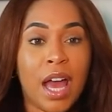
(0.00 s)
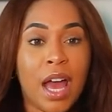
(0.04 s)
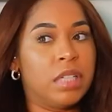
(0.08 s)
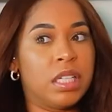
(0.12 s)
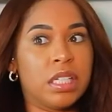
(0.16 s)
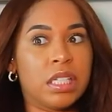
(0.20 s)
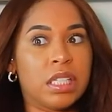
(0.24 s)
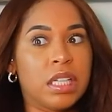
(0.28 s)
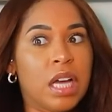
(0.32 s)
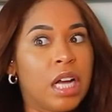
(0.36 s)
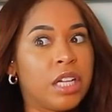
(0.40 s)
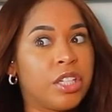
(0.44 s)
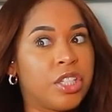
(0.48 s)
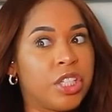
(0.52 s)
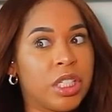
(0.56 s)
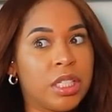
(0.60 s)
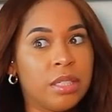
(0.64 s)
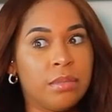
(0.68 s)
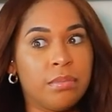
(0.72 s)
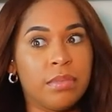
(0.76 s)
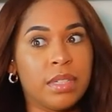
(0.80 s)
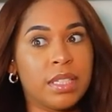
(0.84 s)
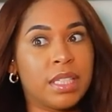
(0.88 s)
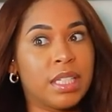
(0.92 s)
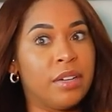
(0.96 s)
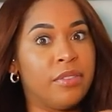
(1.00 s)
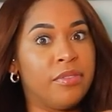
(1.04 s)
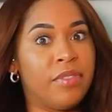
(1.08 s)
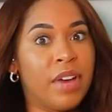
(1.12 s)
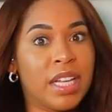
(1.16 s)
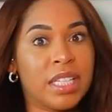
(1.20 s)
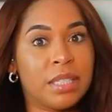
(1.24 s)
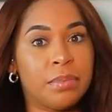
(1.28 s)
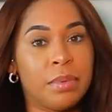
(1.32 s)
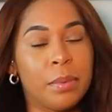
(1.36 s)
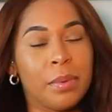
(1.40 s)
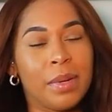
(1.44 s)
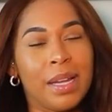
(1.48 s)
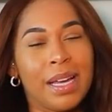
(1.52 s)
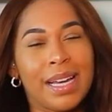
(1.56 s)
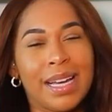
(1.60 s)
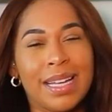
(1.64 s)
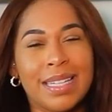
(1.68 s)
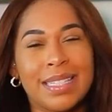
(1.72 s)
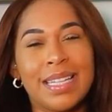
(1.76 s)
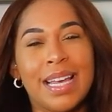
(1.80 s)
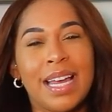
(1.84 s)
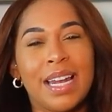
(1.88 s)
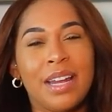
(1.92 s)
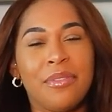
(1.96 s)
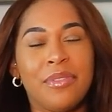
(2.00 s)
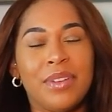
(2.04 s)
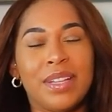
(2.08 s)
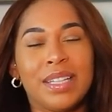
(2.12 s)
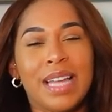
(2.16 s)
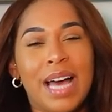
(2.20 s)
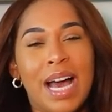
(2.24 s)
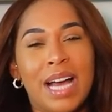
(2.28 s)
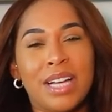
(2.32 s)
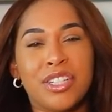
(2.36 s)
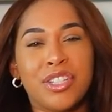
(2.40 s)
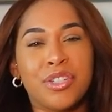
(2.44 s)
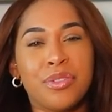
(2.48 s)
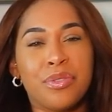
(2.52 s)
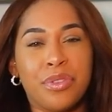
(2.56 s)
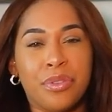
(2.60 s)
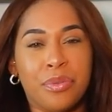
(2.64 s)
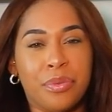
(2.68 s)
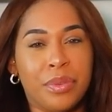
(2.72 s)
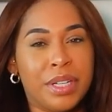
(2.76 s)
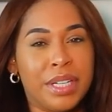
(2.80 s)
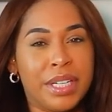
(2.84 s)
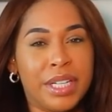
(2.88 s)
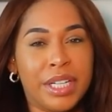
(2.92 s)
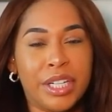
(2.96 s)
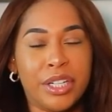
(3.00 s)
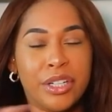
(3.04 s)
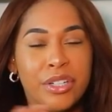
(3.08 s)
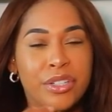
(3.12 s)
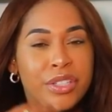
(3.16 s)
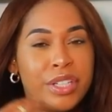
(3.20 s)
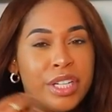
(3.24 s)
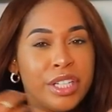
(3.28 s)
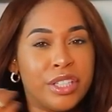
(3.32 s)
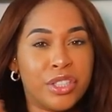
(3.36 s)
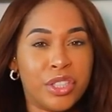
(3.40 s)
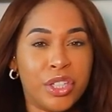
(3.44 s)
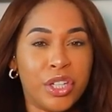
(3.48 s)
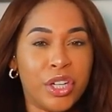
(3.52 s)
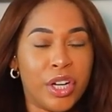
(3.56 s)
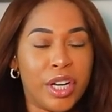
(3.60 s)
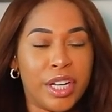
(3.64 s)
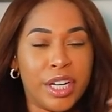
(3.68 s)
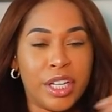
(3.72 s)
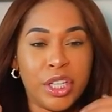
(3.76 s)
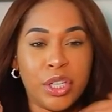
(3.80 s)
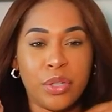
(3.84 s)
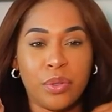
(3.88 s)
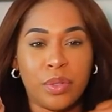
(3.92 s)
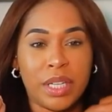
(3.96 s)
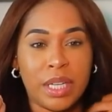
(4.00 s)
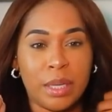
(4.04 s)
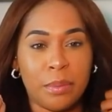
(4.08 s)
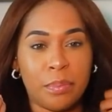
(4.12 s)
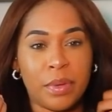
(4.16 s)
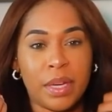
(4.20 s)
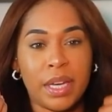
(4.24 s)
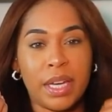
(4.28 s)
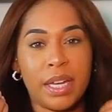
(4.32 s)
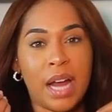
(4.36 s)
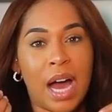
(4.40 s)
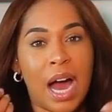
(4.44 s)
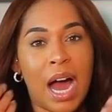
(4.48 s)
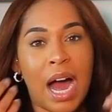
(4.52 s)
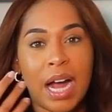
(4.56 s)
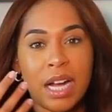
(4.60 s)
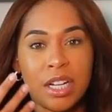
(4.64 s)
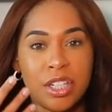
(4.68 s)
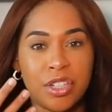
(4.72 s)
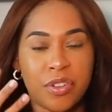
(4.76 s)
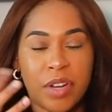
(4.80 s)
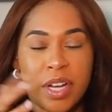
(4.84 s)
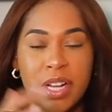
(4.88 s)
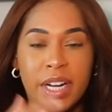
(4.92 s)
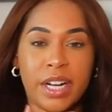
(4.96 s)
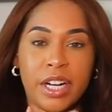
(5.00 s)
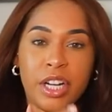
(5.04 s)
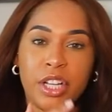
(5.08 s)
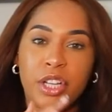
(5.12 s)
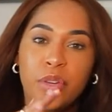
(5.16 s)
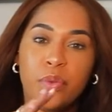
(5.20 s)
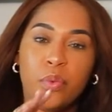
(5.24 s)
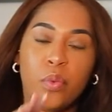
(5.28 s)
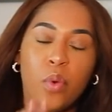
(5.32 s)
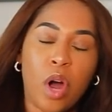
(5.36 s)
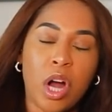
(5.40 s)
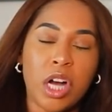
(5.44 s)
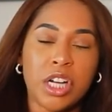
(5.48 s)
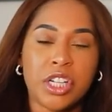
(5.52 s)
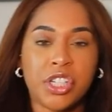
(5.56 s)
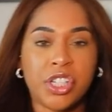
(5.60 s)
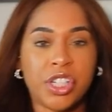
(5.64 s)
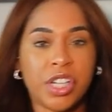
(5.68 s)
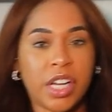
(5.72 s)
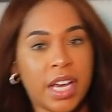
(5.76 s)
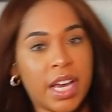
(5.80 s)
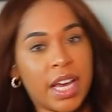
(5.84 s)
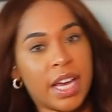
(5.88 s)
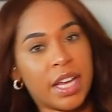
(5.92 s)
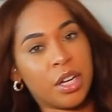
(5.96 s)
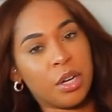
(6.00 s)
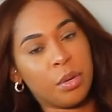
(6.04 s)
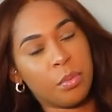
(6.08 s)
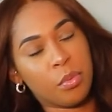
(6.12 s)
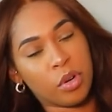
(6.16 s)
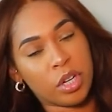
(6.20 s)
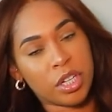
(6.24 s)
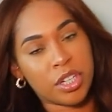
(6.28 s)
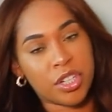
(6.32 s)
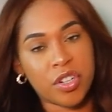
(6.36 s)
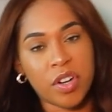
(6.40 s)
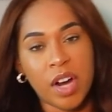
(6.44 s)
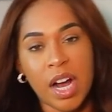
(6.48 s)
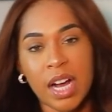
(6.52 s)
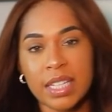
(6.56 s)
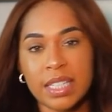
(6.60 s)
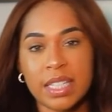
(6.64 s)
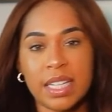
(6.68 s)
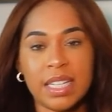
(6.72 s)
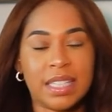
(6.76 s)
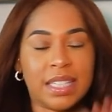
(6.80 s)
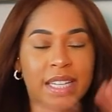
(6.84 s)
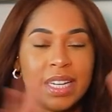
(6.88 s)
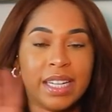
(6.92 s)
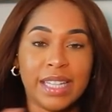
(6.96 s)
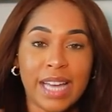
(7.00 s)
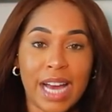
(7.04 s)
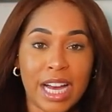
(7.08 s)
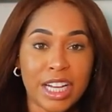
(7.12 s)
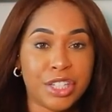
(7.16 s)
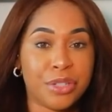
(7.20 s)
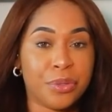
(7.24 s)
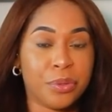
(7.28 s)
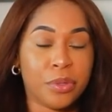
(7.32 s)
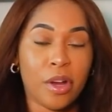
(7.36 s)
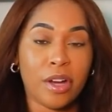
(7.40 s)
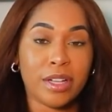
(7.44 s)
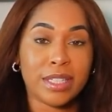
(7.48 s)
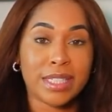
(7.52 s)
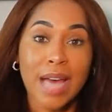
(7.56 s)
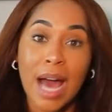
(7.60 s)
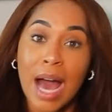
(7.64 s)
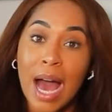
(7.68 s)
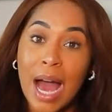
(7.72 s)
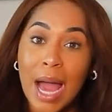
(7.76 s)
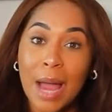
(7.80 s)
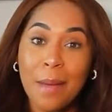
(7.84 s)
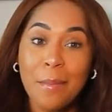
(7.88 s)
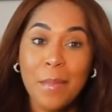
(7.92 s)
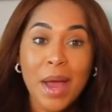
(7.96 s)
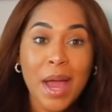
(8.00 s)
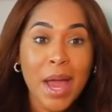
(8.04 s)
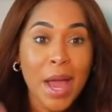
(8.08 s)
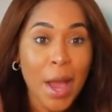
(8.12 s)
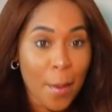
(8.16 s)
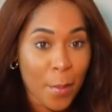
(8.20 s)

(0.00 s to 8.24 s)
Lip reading: It's not cheap, it's an investment, but like I said, if it lasts you 3 years and it's good and you keep it hydrated and you wash it and you moisturize it, it's gonna last you a long time.